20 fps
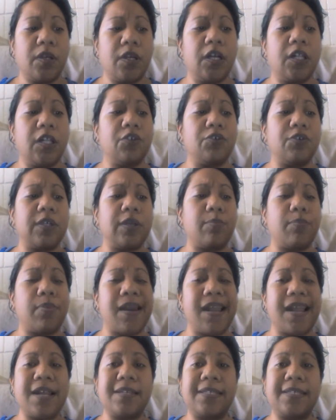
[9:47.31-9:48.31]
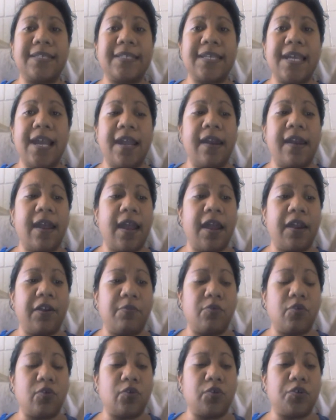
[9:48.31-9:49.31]
including plants and
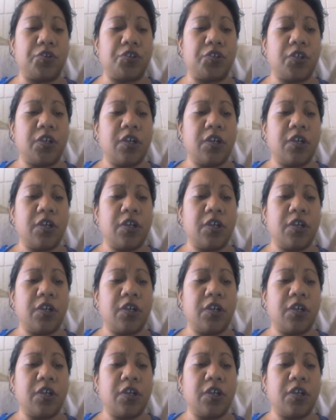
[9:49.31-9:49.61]
animals.